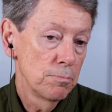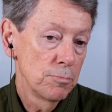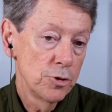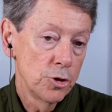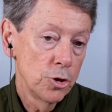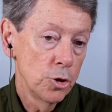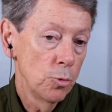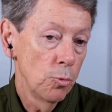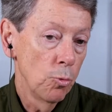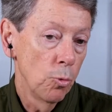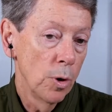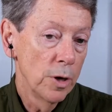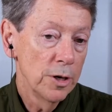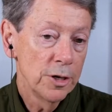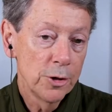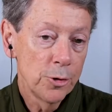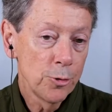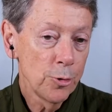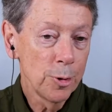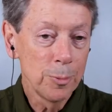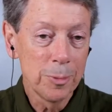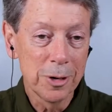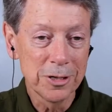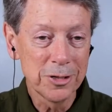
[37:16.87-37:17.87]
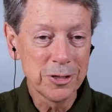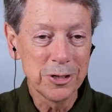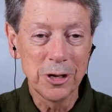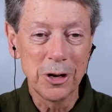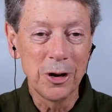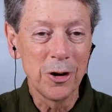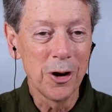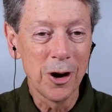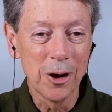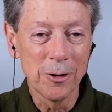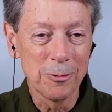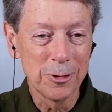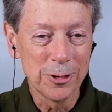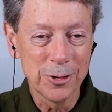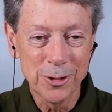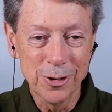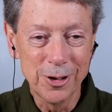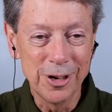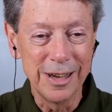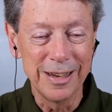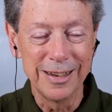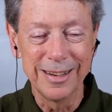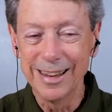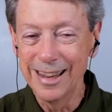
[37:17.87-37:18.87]
two one to three months a year on
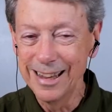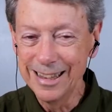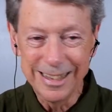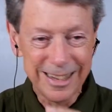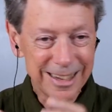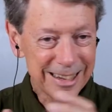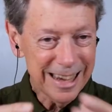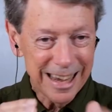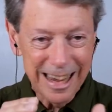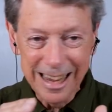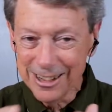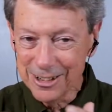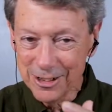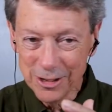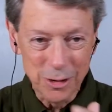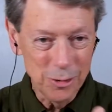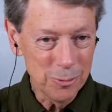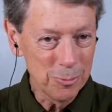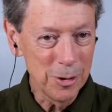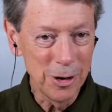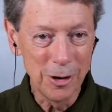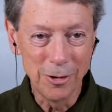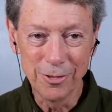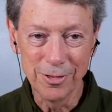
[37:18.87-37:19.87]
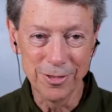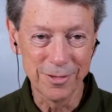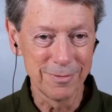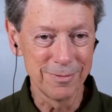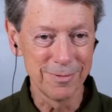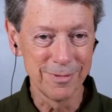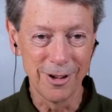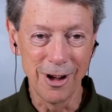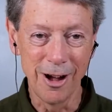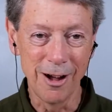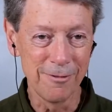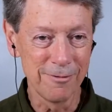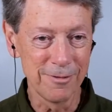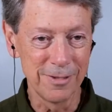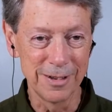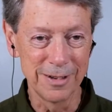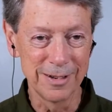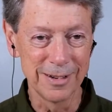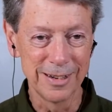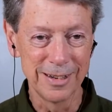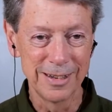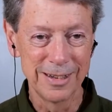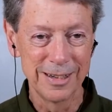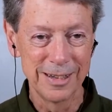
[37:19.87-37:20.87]
retreat and you can't do both often
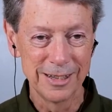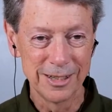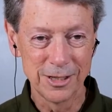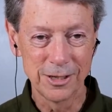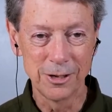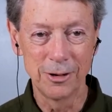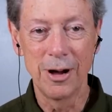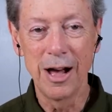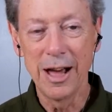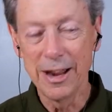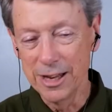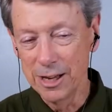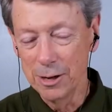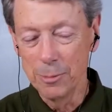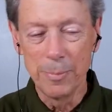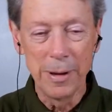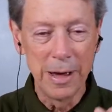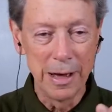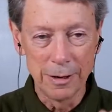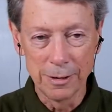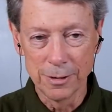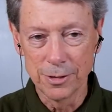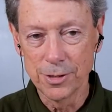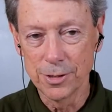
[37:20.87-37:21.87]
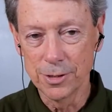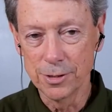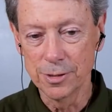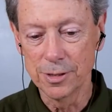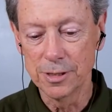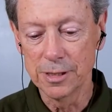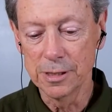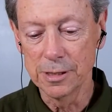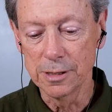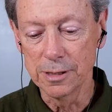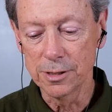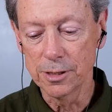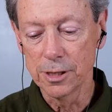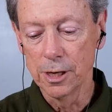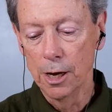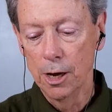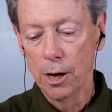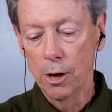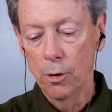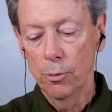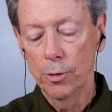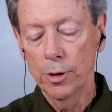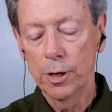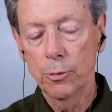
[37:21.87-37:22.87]
so how do you balance those things
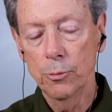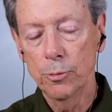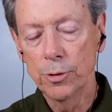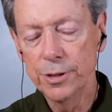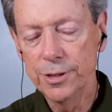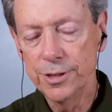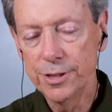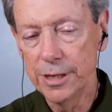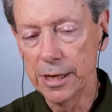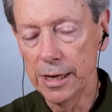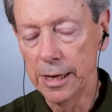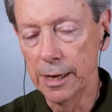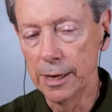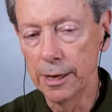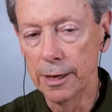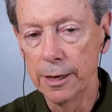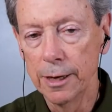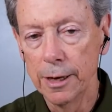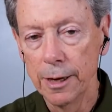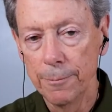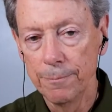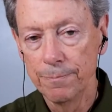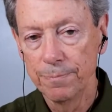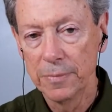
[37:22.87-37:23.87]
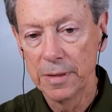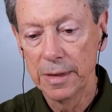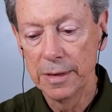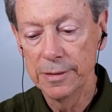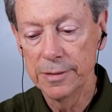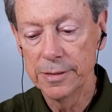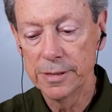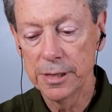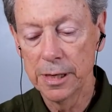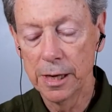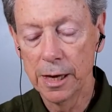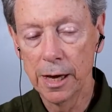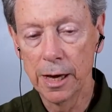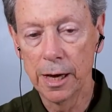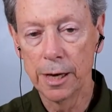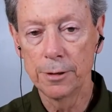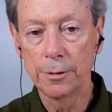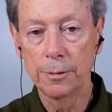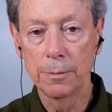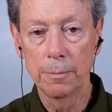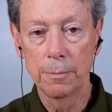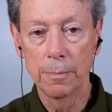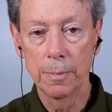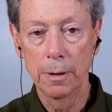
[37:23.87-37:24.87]
what i would say is that
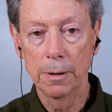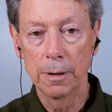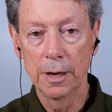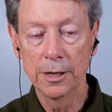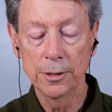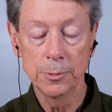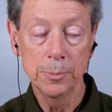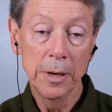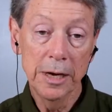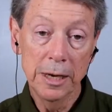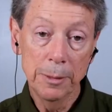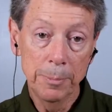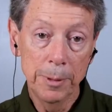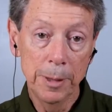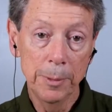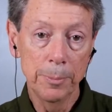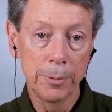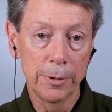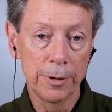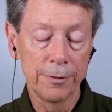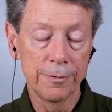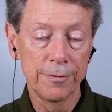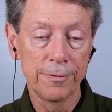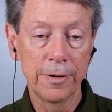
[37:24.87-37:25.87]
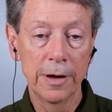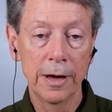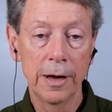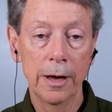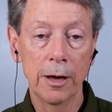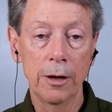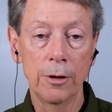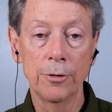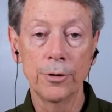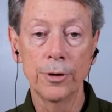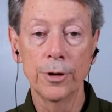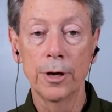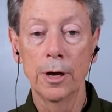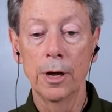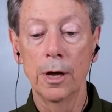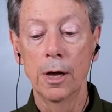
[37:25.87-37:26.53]
as many people have found